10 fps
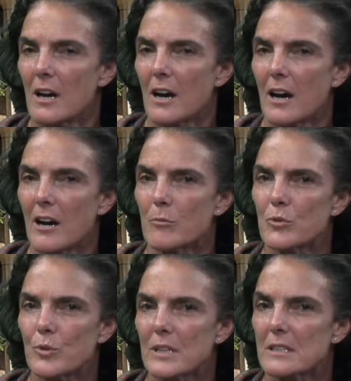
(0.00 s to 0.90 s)
I'm
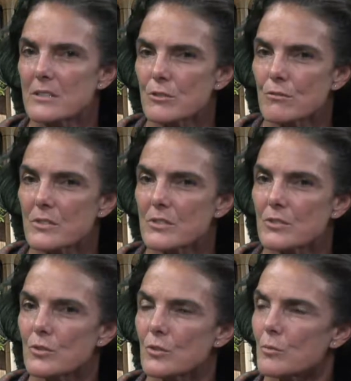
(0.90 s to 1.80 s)
doing a disservice
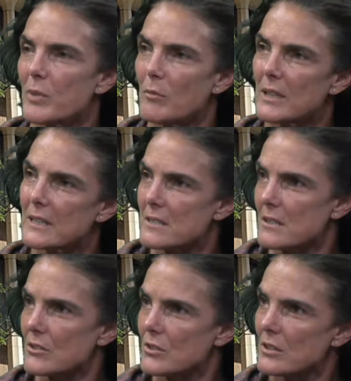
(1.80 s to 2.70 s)
to public
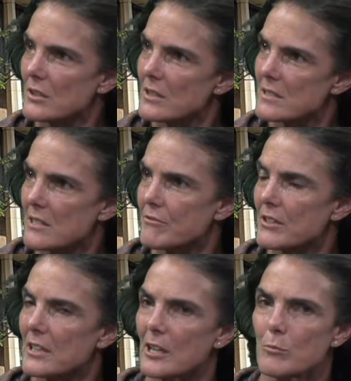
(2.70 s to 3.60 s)
discussion, because I
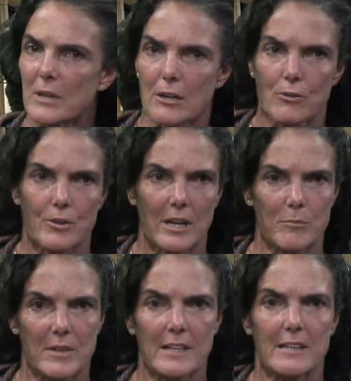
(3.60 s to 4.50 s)
feel like I'm
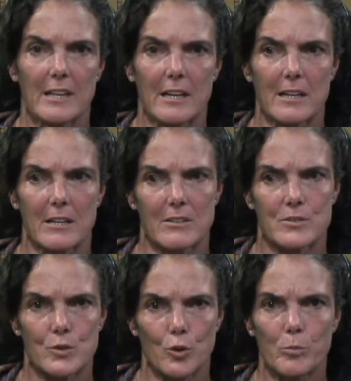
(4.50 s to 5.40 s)
letting that
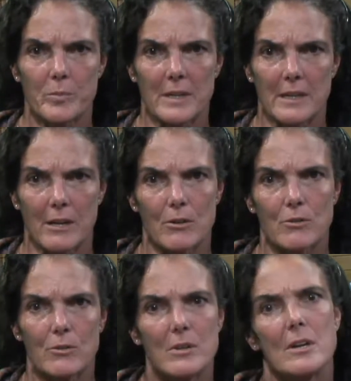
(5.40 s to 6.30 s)
scope be
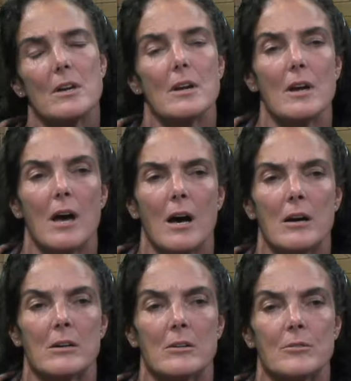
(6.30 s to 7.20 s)
narrowed.
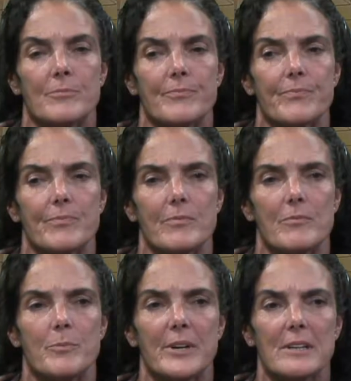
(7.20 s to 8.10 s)

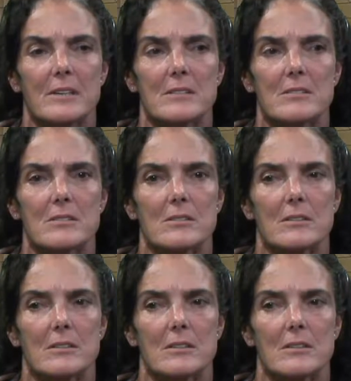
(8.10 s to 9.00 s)
But
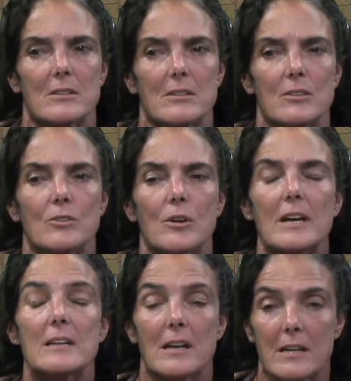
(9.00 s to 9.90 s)

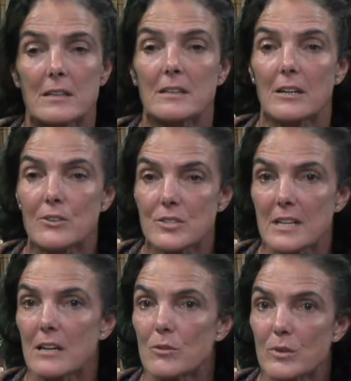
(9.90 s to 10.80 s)
I can
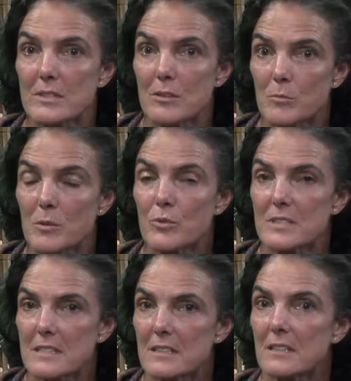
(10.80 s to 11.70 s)
understand why some people
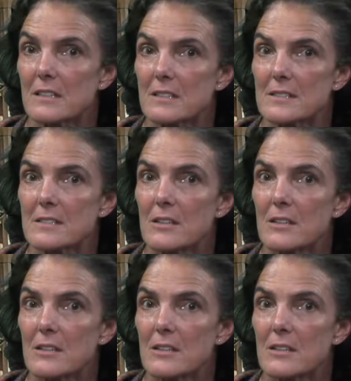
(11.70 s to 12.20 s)
see it as,